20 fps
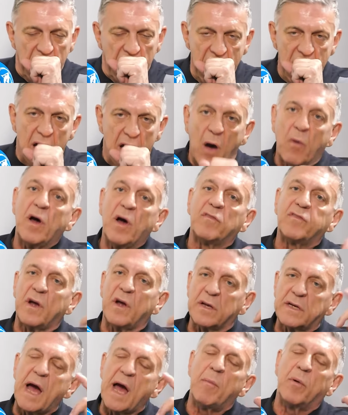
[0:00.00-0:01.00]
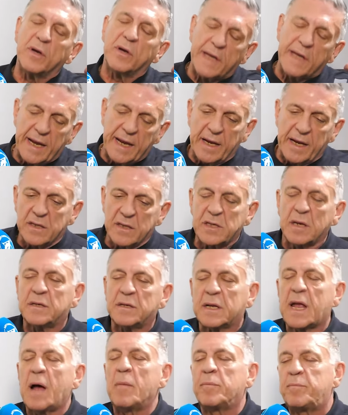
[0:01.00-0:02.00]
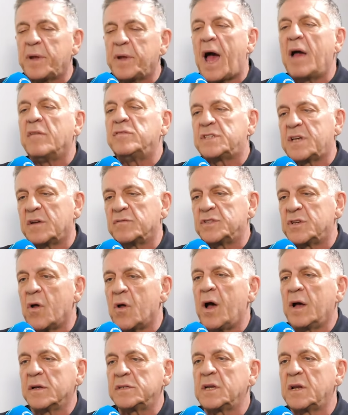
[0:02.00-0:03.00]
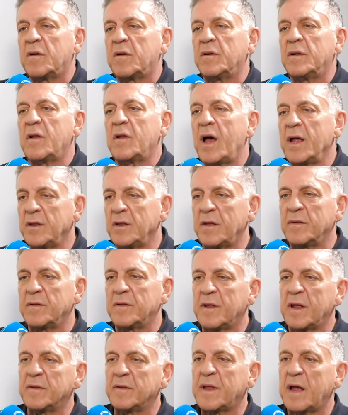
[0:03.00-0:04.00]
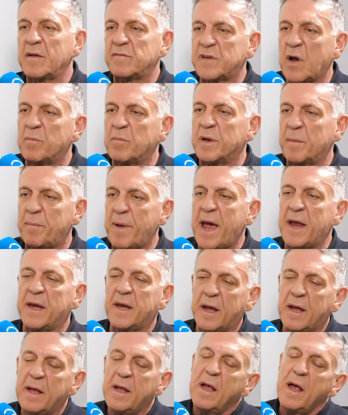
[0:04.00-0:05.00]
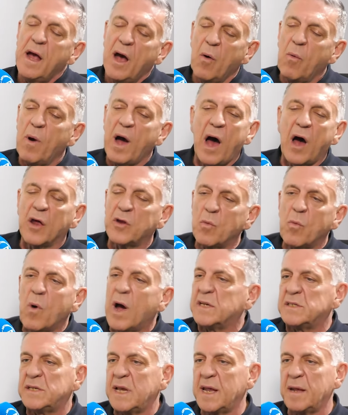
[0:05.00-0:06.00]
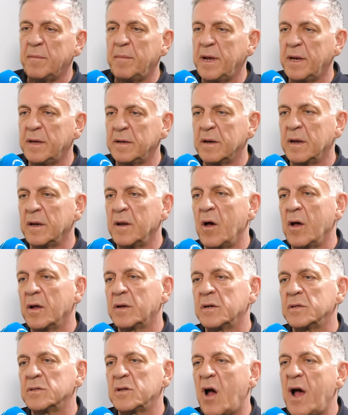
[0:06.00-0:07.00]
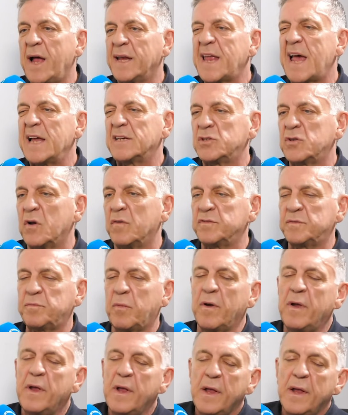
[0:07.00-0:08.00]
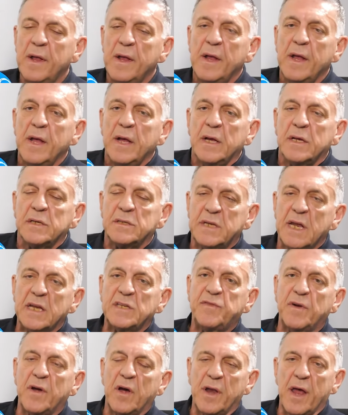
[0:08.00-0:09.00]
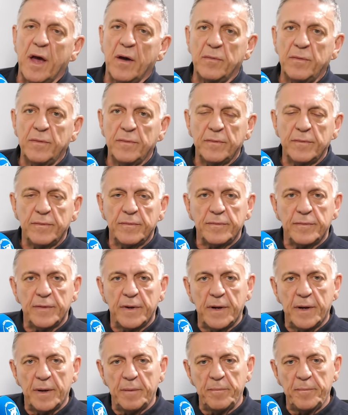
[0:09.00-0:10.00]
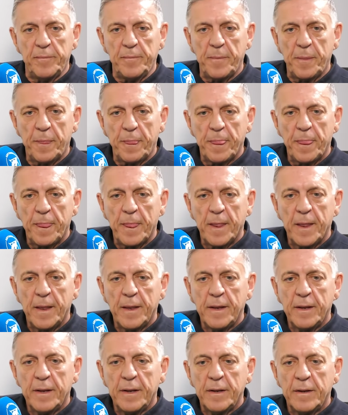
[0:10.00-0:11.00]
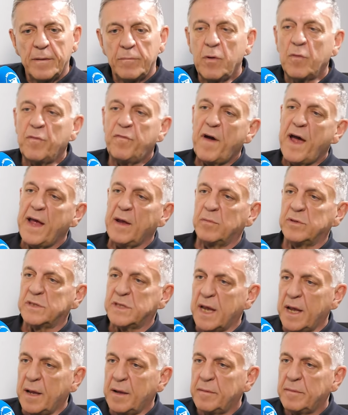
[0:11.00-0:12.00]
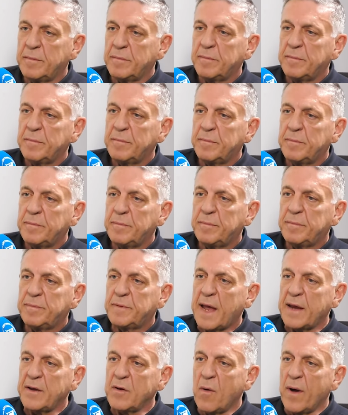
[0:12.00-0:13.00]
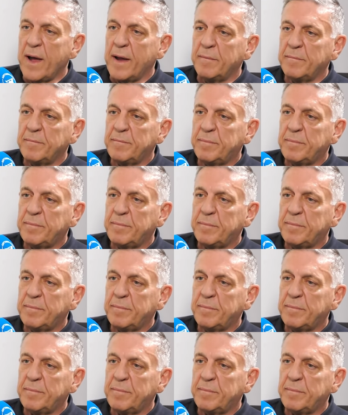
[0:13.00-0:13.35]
I, said, come on, get in. I said, come behave yourself tonight. I said, look, like they, they, told me to ban you. I, I'd always let him in because like, I had that soft spot. So next thing I know, um, well, Fatty was there that night.